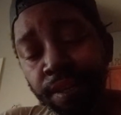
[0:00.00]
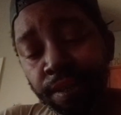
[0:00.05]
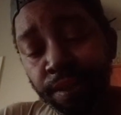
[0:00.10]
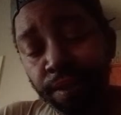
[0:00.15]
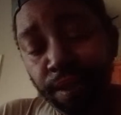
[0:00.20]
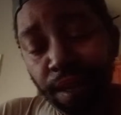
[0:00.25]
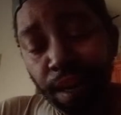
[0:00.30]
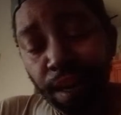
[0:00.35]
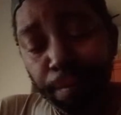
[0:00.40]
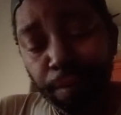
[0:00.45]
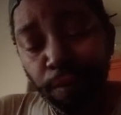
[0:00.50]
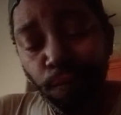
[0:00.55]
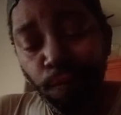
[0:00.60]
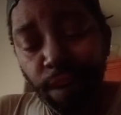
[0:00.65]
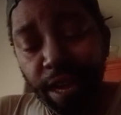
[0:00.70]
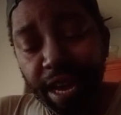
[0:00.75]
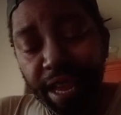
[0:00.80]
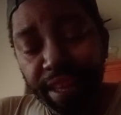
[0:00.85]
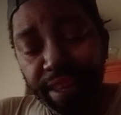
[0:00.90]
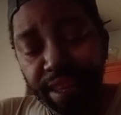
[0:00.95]

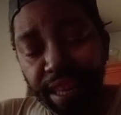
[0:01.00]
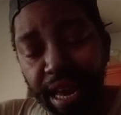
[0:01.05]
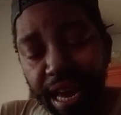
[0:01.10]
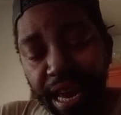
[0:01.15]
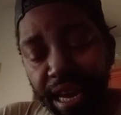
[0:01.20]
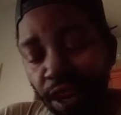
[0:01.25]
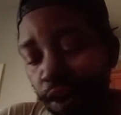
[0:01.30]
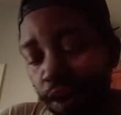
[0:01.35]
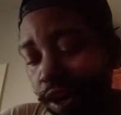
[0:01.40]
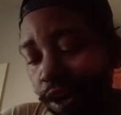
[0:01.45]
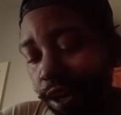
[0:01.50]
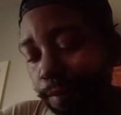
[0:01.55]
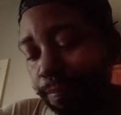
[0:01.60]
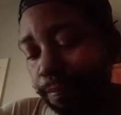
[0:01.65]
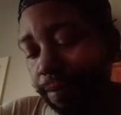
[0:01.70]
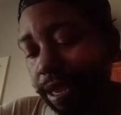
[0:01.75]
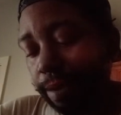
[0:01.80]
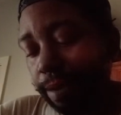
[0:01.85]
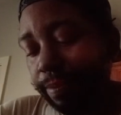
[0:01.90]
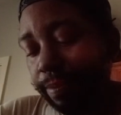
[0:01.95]
WSIR
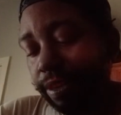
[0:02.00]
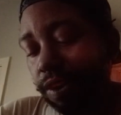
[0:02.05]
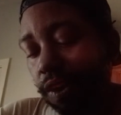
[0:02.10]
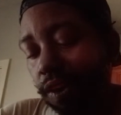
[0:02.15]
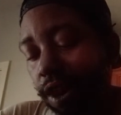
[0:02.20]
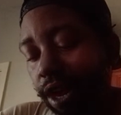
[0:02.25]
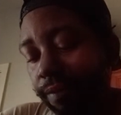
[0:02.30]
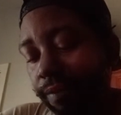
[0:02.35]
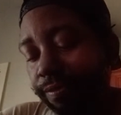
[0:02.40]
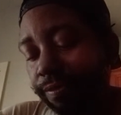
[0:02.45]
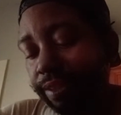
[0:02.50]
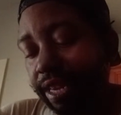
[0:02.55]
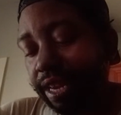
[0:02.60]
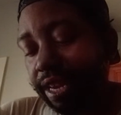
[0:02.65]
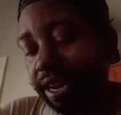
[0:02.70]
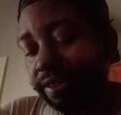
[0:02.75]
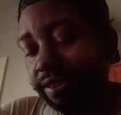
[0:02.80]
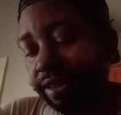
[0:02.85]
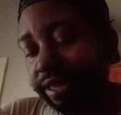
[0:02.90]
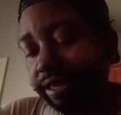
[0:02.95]
may be off the
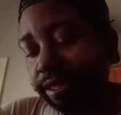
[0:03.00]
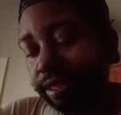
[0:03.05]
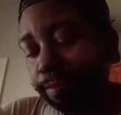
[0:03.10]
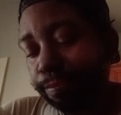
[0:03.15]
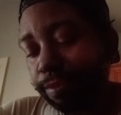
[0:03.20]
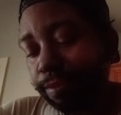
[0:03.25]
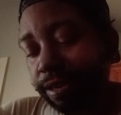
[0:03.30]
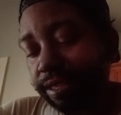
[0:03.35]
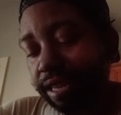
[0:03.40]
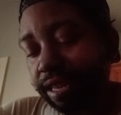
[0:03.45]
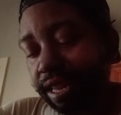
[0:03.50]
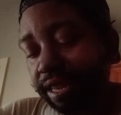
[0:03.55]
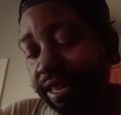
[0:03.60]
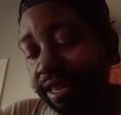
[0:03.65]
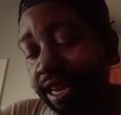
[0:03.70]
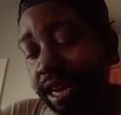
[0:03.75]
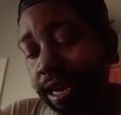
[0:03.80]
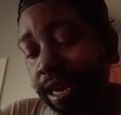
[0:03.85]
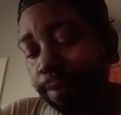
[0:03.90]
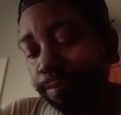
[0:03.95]
air at the present
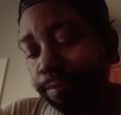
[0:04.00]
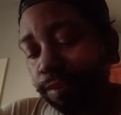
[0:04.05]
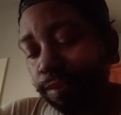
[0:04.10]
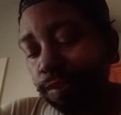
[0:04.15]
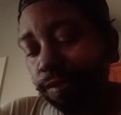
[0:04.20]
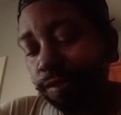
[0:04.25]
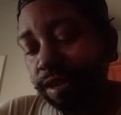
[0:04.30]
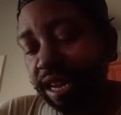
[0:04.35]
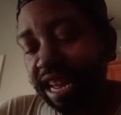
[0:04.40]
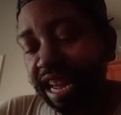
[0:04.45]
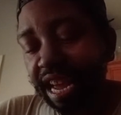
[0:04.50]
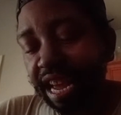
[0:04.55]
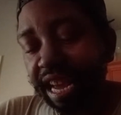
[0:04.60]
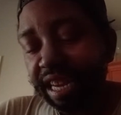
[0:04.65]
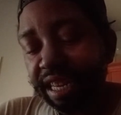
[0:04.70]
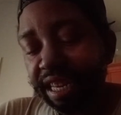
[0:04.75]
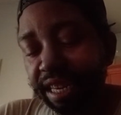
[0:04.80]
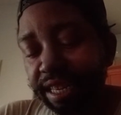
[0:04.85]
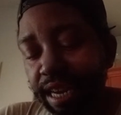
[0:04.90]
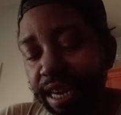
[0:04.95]
time due to
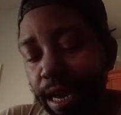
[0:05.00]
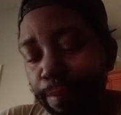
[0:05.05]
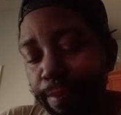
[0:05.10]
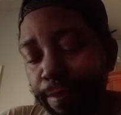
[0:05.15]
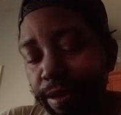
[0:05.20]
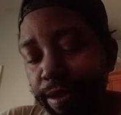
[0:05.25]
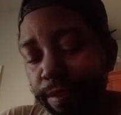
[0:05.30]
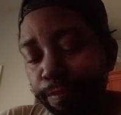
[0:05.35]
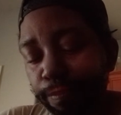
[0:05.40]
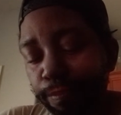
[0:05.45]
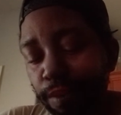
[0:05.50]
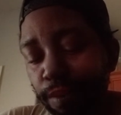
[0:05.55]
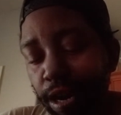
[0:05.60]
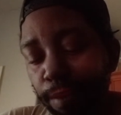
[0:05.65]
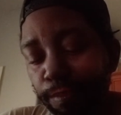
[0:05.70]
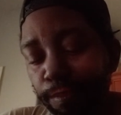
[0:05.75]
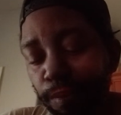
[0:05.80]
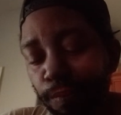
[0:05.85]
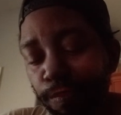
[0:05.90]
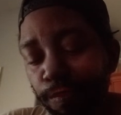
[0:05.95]
economic
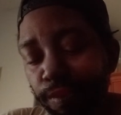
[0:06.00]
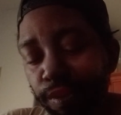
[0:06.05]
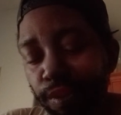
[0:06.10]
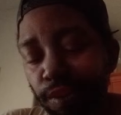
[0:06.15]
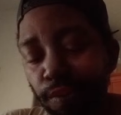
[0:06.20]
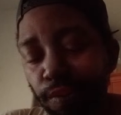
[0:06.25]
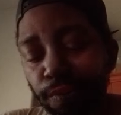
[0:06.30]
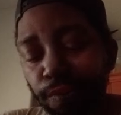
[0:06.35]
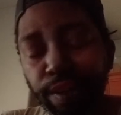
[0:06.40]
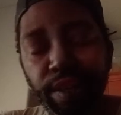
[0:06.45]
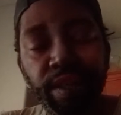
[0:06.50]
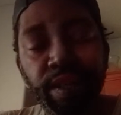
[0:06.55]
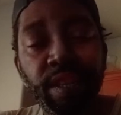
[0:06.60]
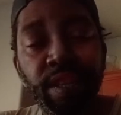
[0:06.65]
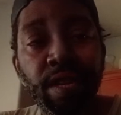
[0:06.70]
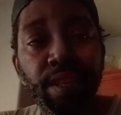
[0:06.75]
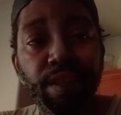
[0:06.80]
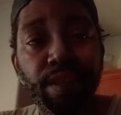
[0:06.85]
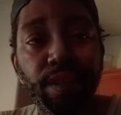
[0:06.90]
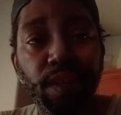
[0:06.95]
problems during
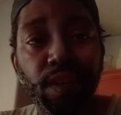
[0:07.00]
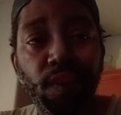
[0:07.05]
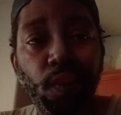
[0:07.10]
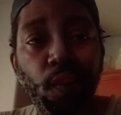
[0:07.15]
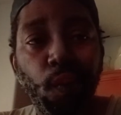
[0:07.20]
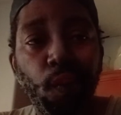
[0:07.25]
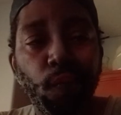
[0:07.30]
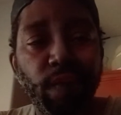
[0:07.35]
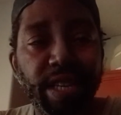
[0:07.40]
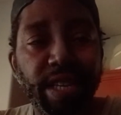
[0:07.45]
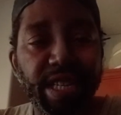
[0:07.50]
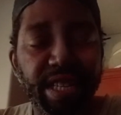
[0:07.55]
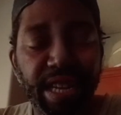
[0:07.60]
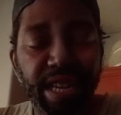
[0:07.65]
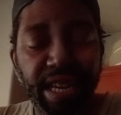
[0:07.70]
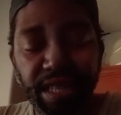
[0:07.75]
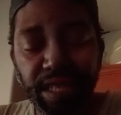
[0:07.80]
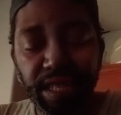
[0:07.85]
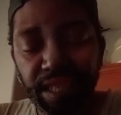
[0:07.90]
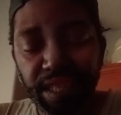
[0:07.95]
the
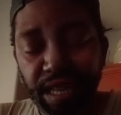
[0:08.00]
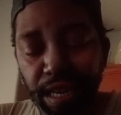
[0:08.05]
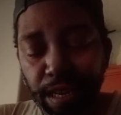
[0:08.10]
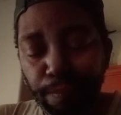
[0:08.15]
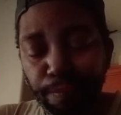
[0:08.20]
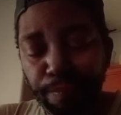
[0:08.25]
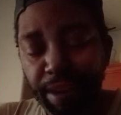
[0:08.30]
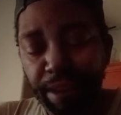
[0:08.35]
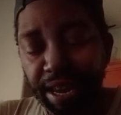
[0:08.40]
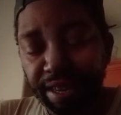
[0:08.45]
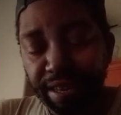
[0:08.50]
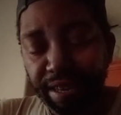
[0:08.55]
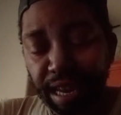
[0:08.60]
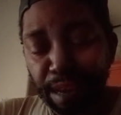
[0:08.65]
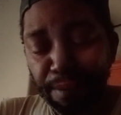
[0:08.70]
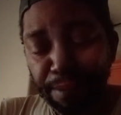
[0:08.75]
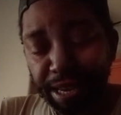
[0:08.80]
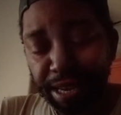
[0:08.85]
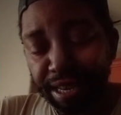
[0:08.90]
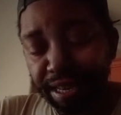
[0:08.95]
COVID-19
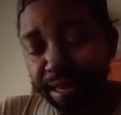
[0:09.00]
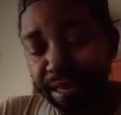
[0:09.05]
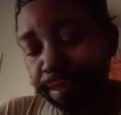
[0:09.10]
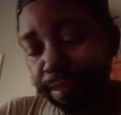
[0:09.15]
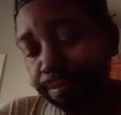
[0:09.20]
pandemic.